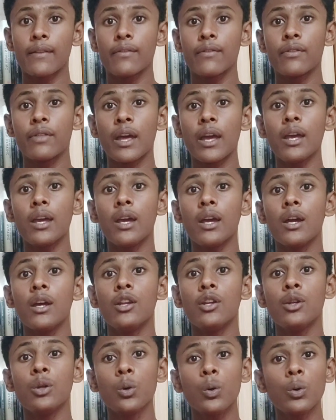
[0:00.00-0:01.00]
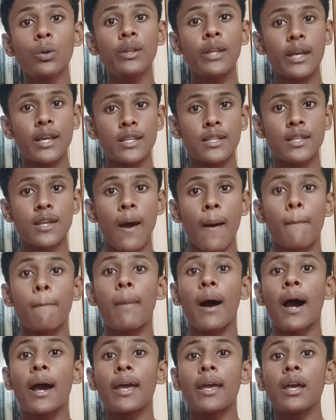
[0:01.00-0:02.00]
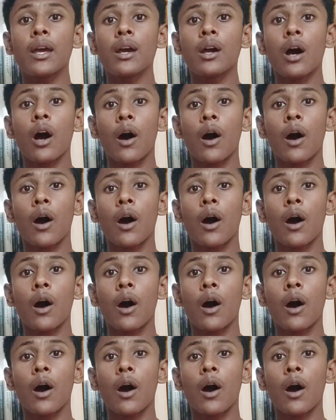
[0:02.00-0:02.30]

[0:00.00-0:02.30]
They do this by